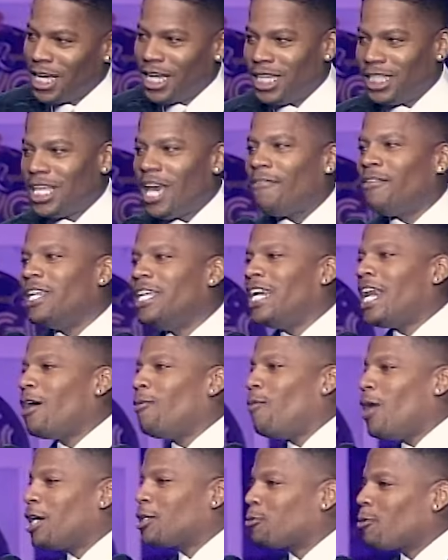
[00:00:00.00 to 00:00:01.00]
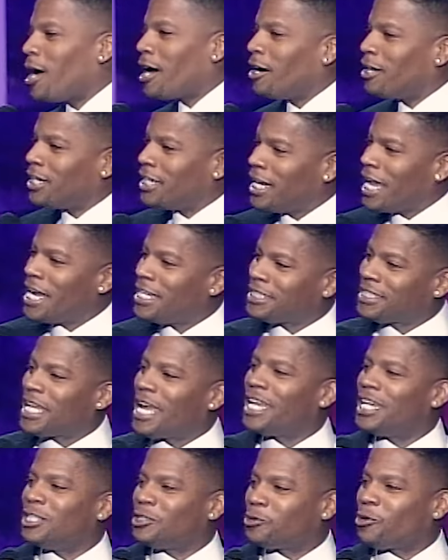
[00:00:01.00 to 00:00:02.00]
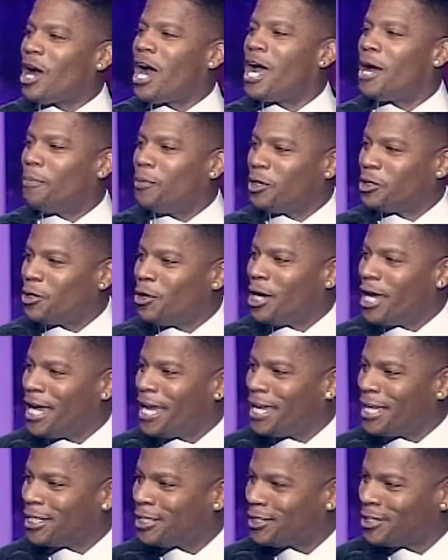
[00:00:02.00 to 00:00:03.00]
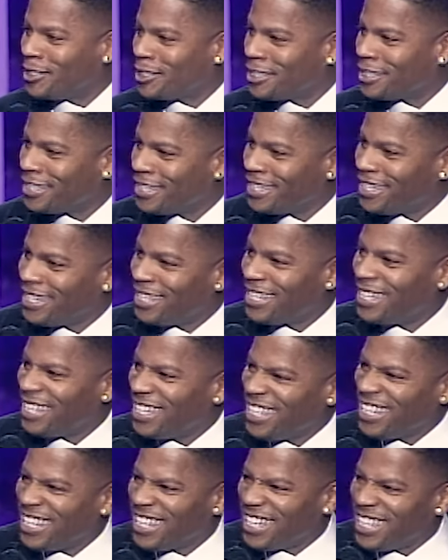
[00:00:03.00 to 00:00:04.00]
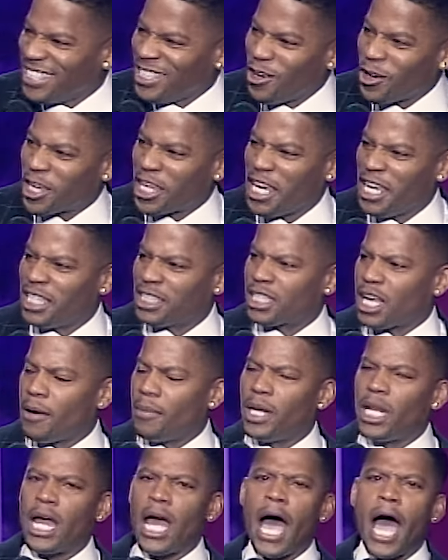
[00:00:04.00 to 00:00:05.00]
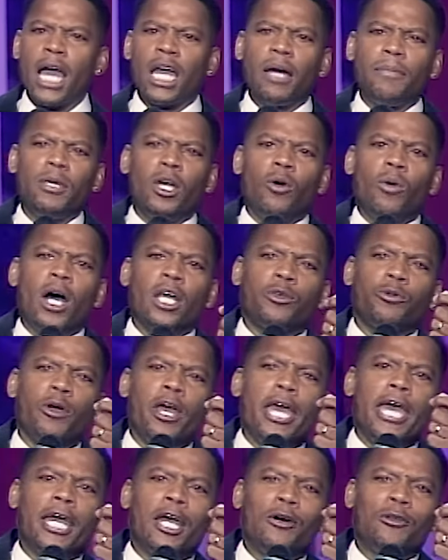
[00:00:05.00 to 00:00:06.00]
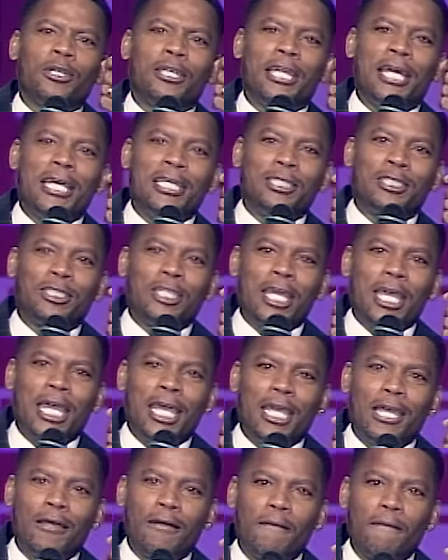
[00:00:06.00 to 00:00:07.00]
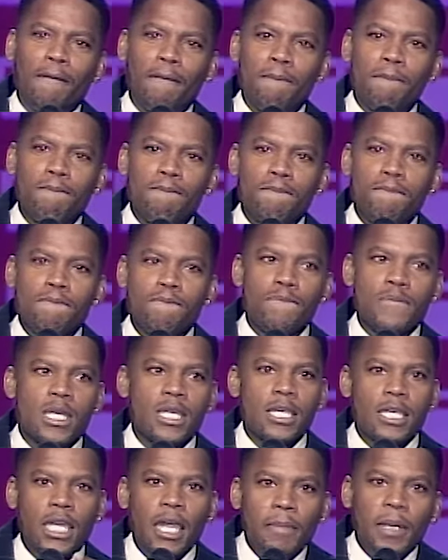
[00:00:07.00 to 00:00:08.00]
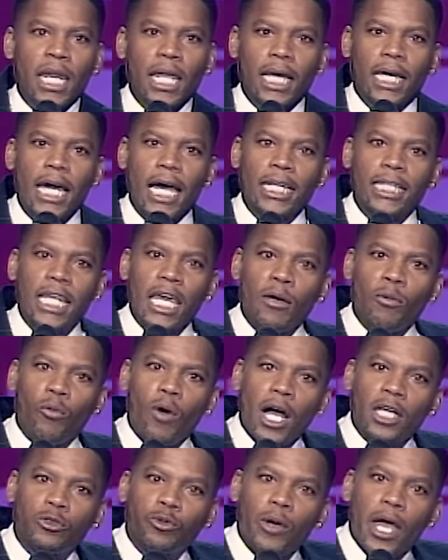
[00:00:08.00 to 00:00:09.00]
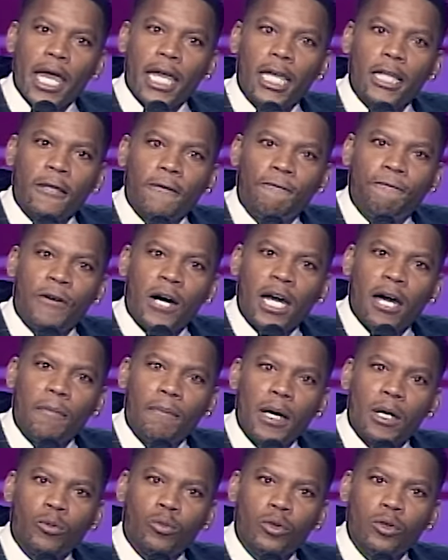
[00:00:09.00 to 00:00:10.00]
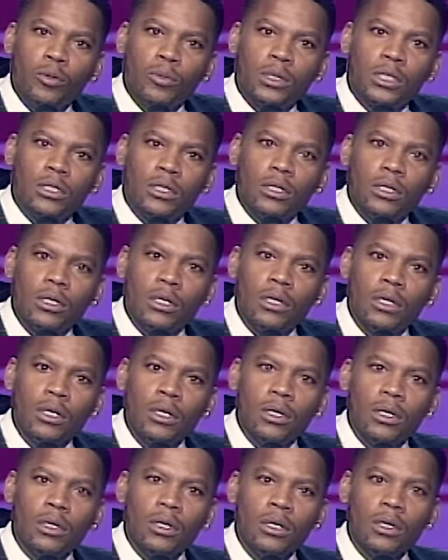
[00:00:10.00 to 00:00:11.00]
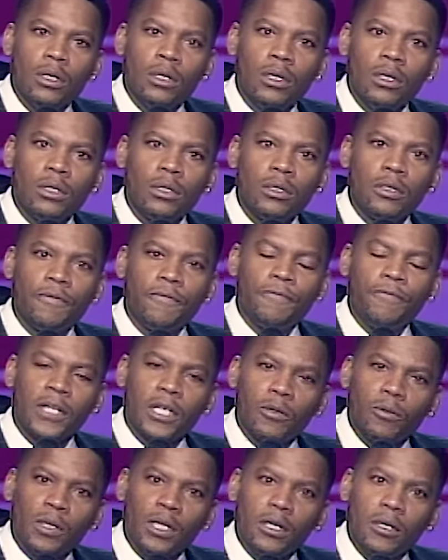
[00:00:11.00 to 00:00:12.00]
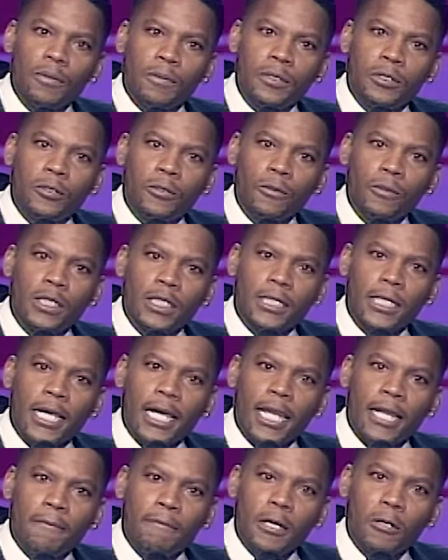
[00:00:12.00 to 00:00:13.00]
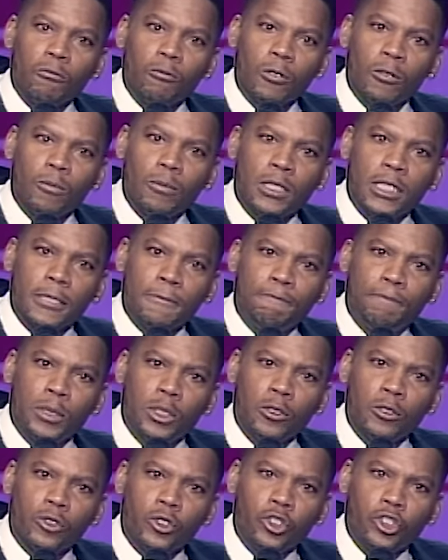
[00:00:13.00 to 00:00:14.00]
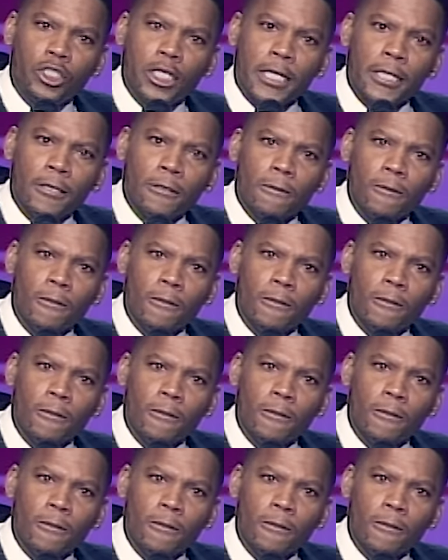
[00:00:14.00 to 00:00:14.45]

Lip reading: You ever leave that wash rag on the nightstand and it dry up on your ass? Your kids coming in, how come your wash rag on the nightstand? Give me that goddamn wash rag, get the fuck out my room. What the fuck wrong with you? Get the hell out my room with that bullshit.